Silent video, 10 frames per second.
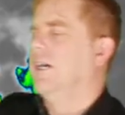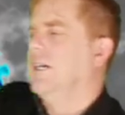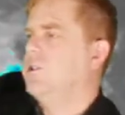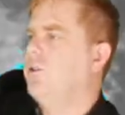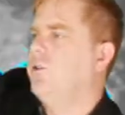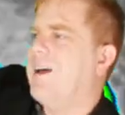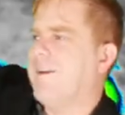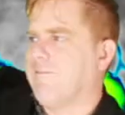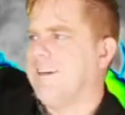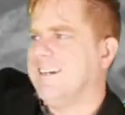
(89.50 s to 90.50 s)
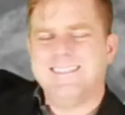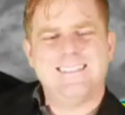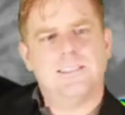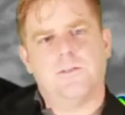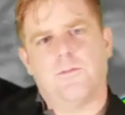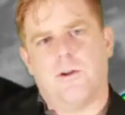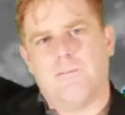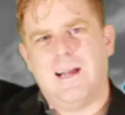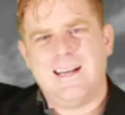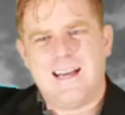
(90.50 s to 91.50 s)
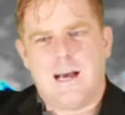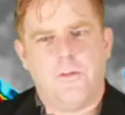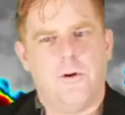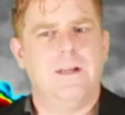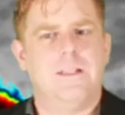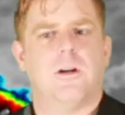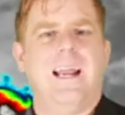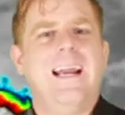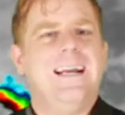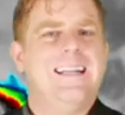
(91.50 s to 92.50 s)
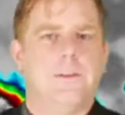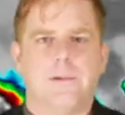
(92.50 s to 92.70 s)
to that rainy season front. Right now, though, winds are 83,